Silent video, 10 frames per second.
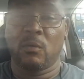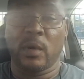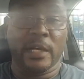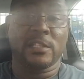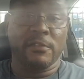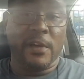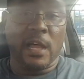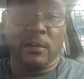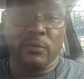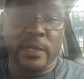Well, that's a
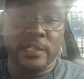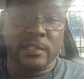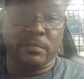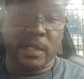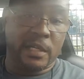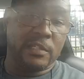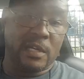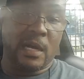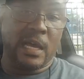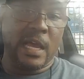valid reason, because I